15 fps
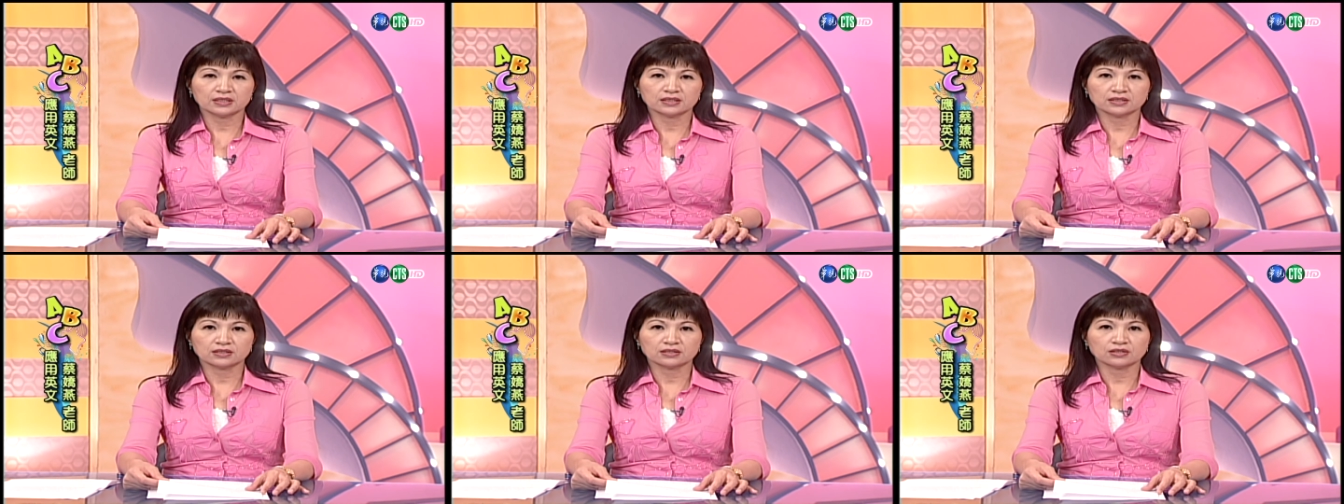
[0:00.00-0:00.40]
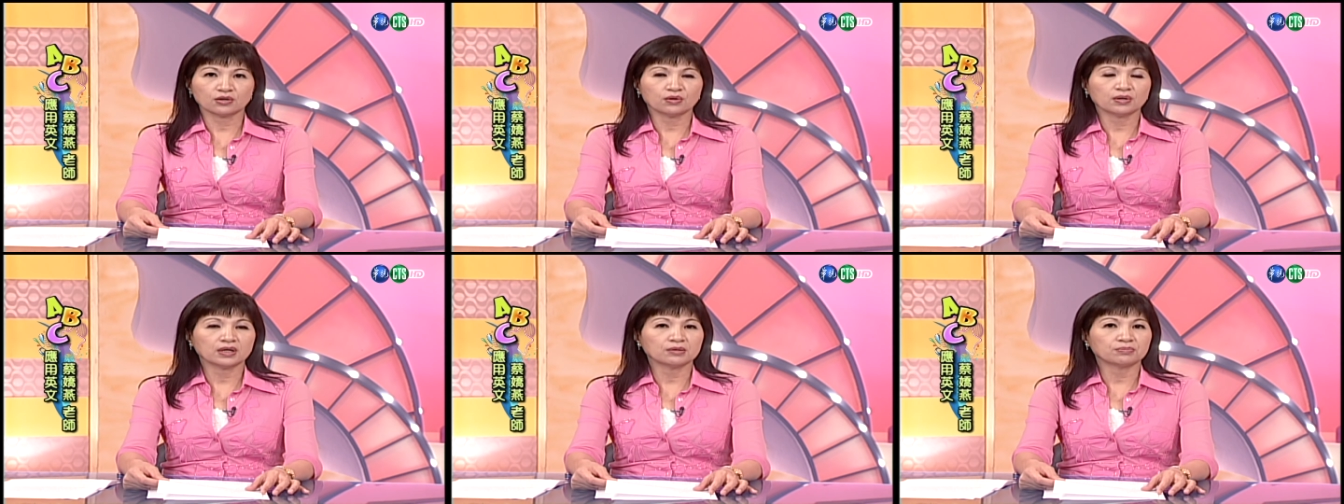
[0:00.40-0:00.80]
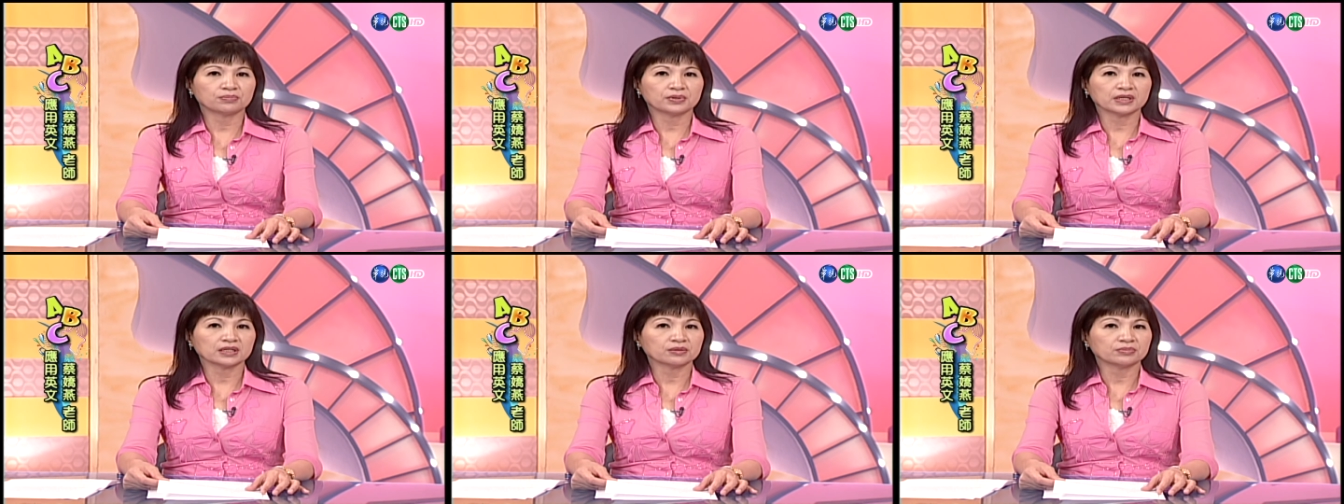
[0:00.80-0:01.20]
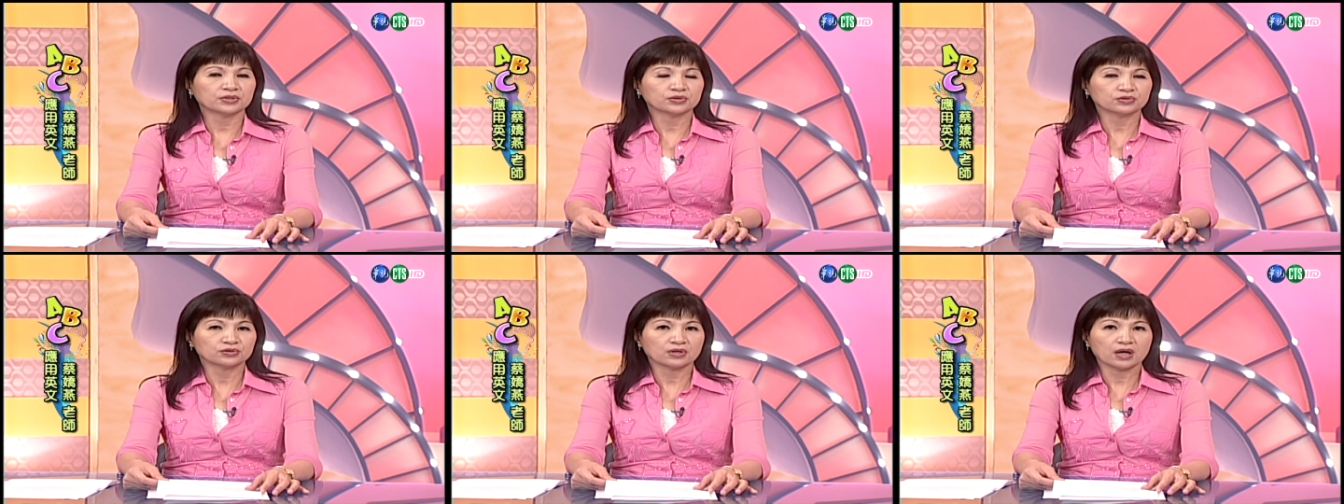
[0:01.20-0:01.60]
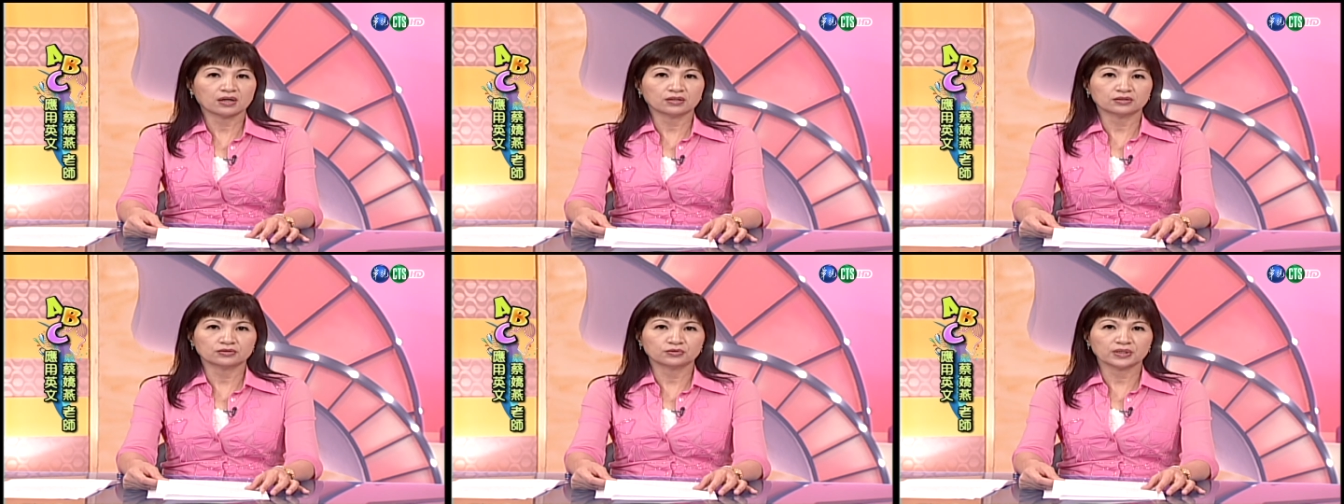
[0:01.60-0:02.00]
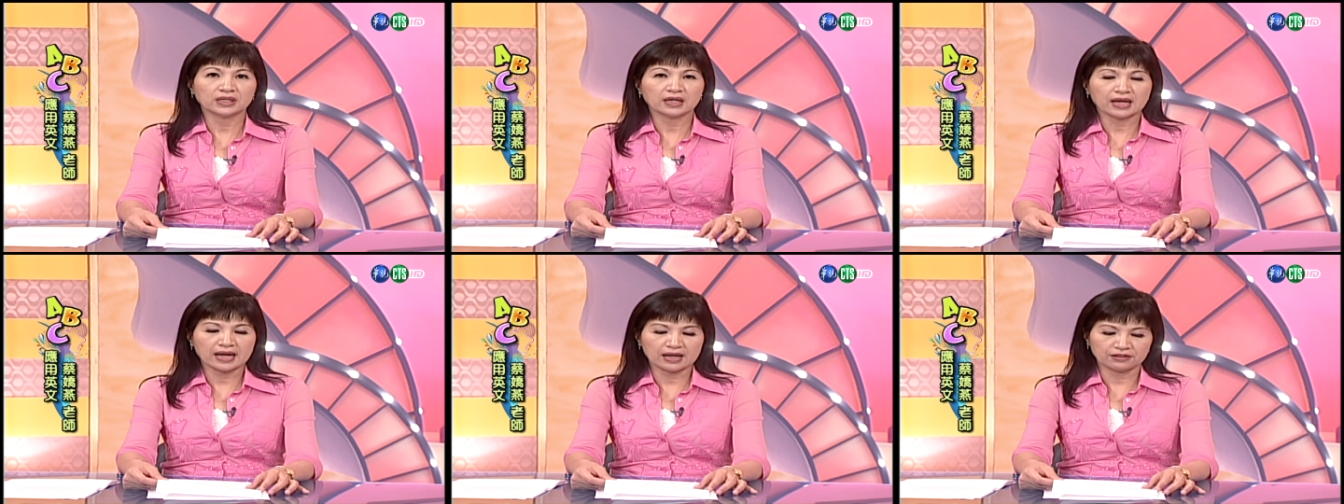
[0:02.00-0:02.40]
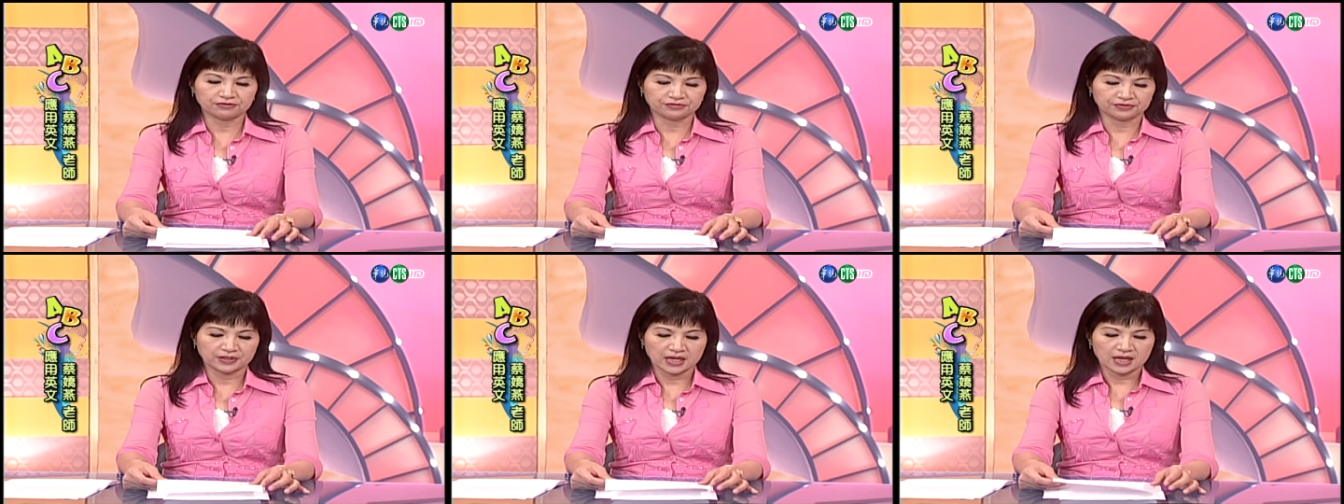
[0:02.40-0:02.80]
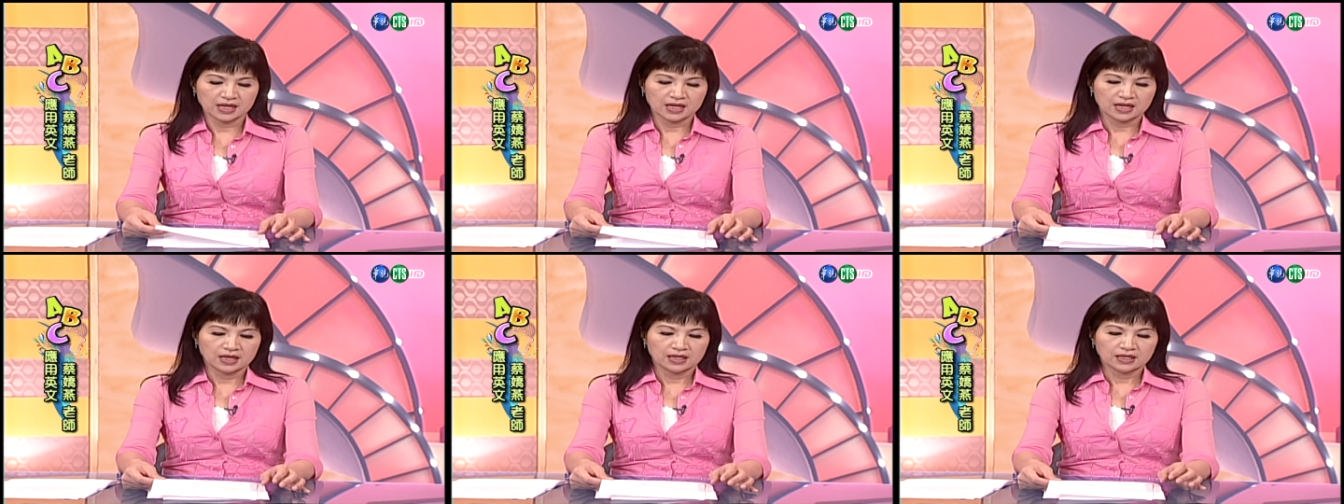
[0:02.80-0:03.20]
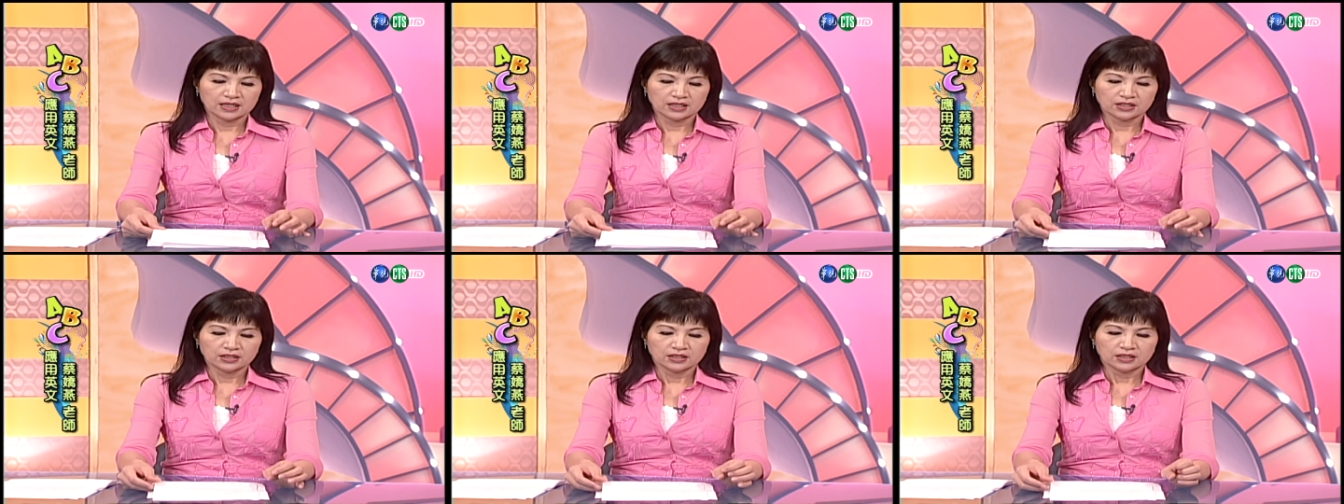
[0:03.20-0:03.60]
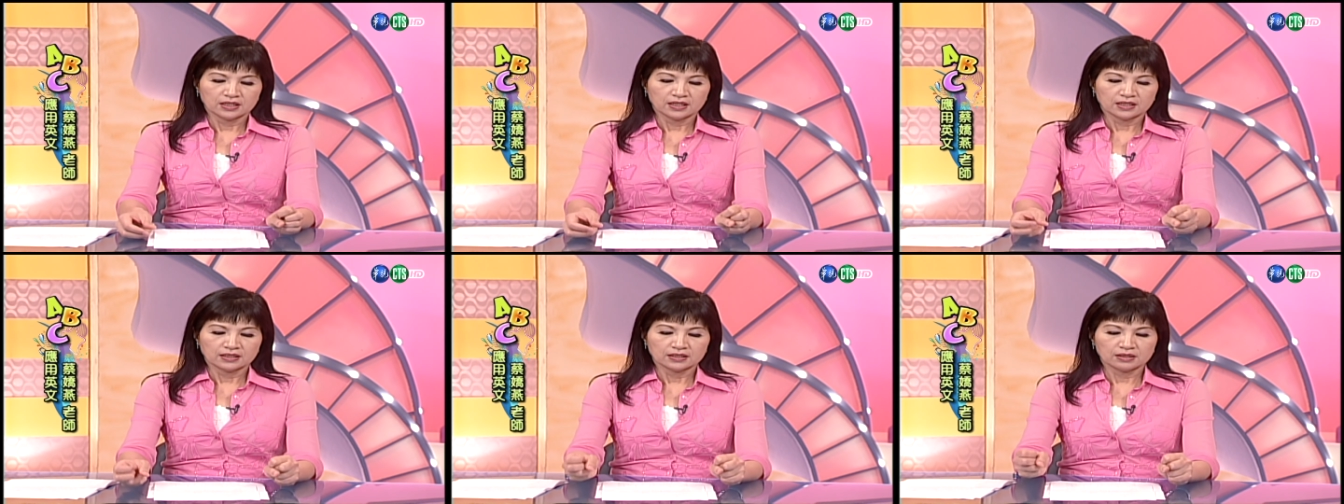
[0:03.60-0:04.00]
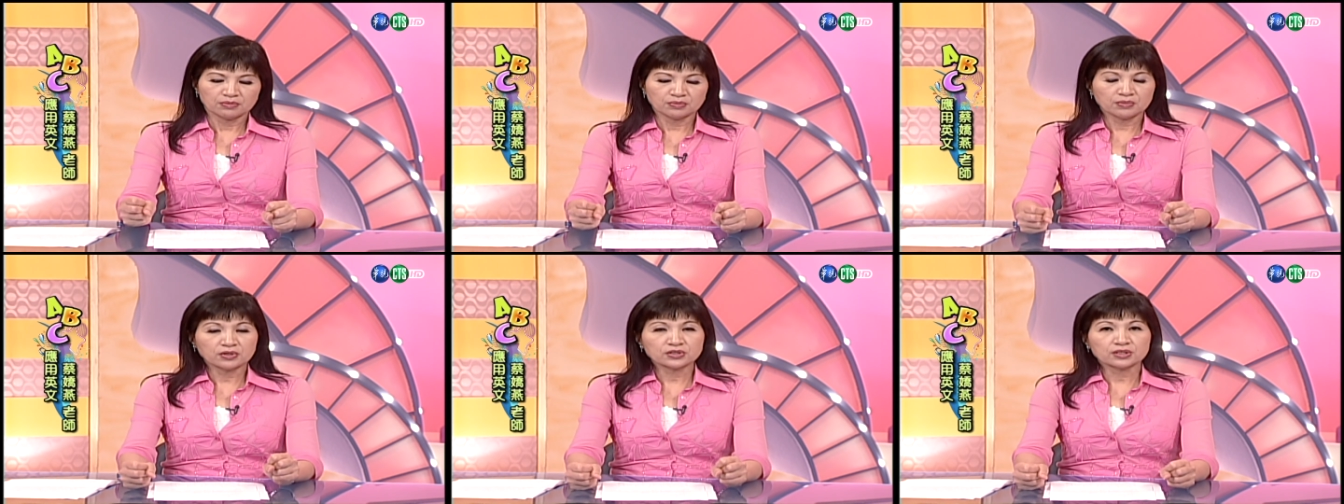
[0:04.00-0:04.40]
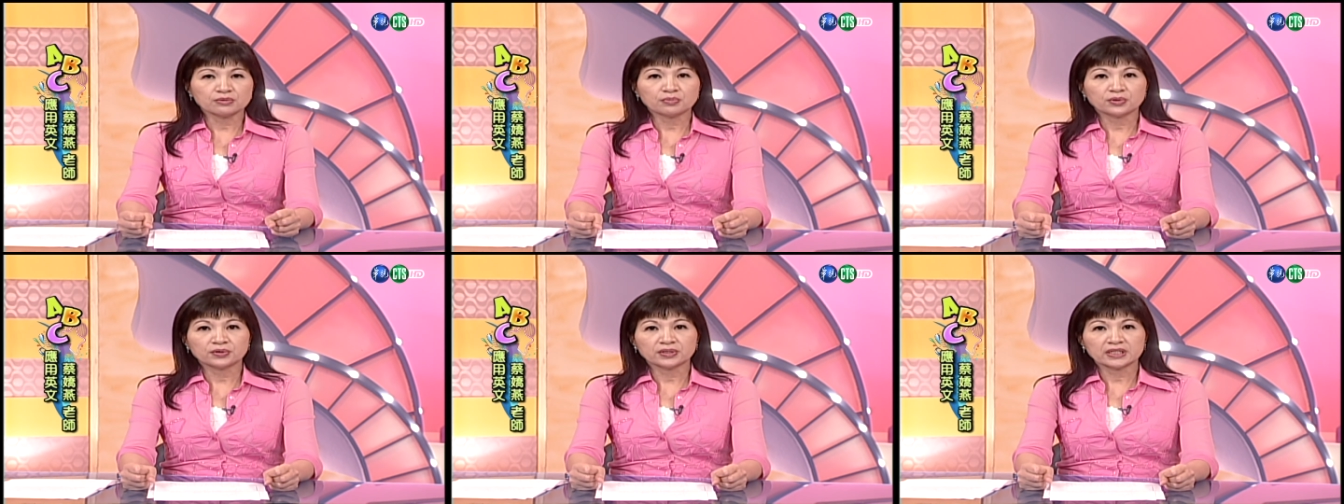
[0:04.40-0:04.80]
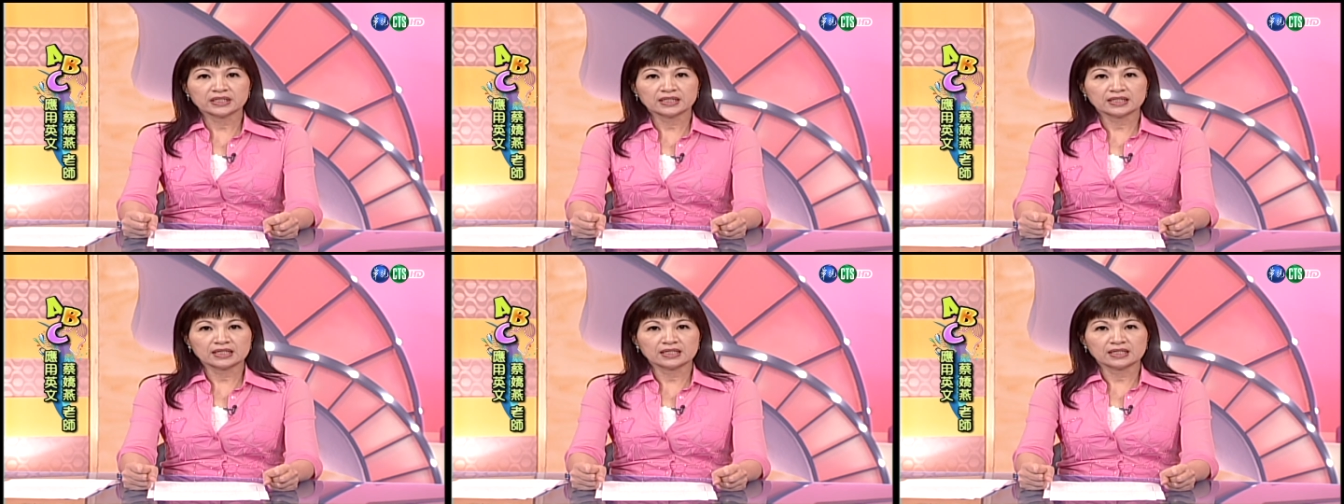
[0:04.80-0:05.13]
is so applicable to our real life. The most important